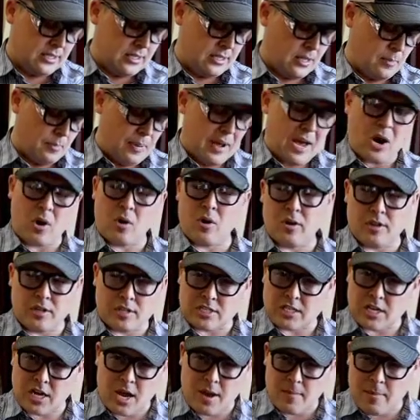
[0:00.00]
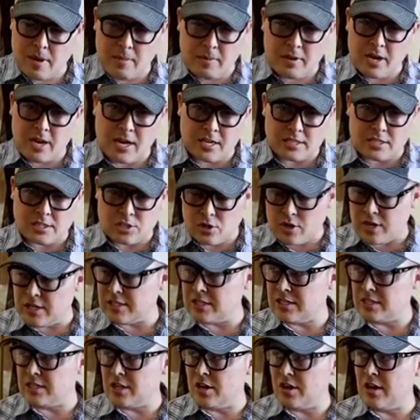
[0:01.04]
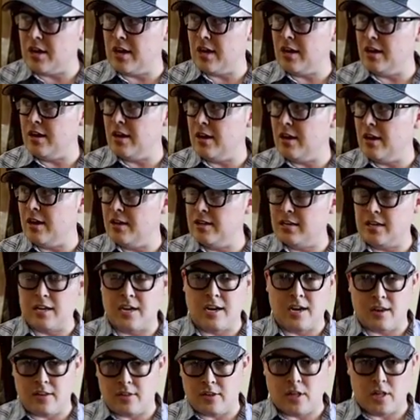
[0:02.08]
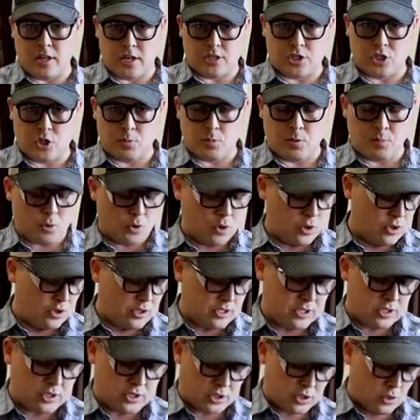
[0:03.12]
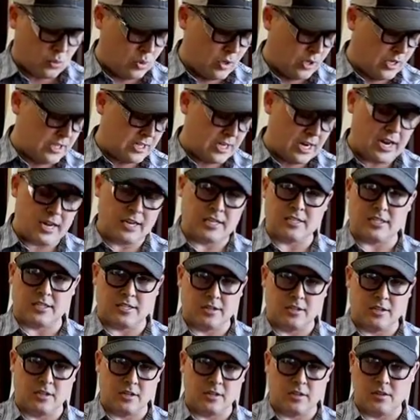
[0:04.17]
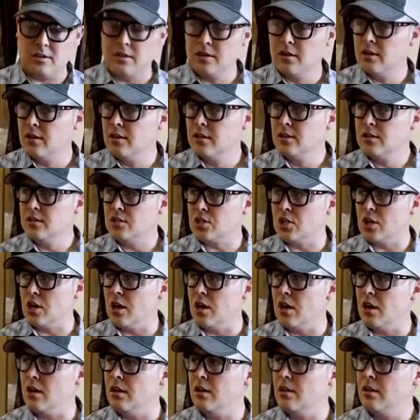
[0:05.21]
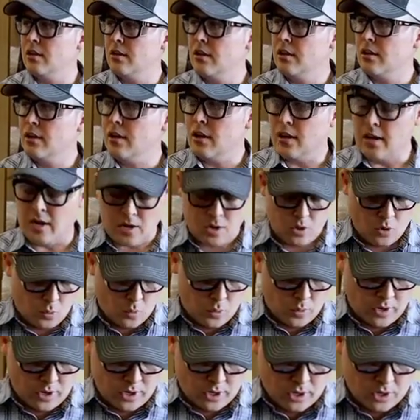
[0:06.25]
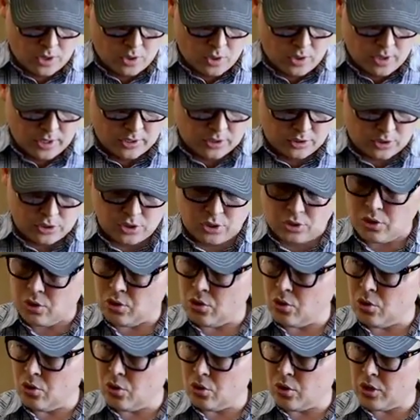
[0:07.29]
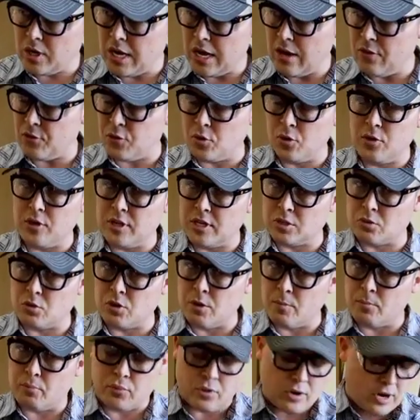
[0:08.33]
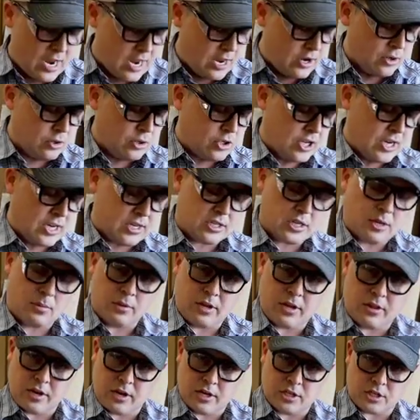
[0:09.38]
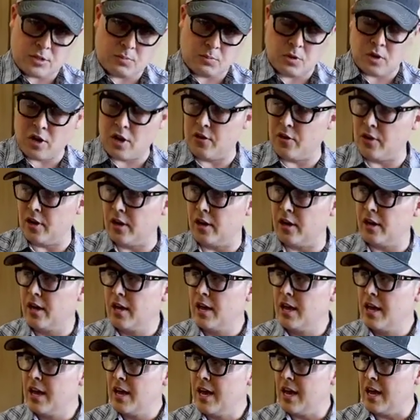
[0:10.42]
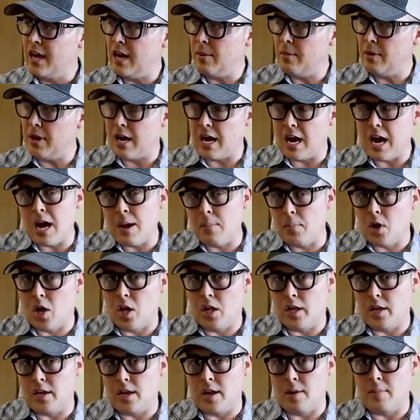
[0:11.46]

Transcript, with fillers: The power of the saw maybe not so necessary uh, to get anything like super brutal. This is just a really tiny Stihl saw. Uh, we are going to cut through this with a brand new chainsaw blade that I just put on there and I'm gonna eyeball it.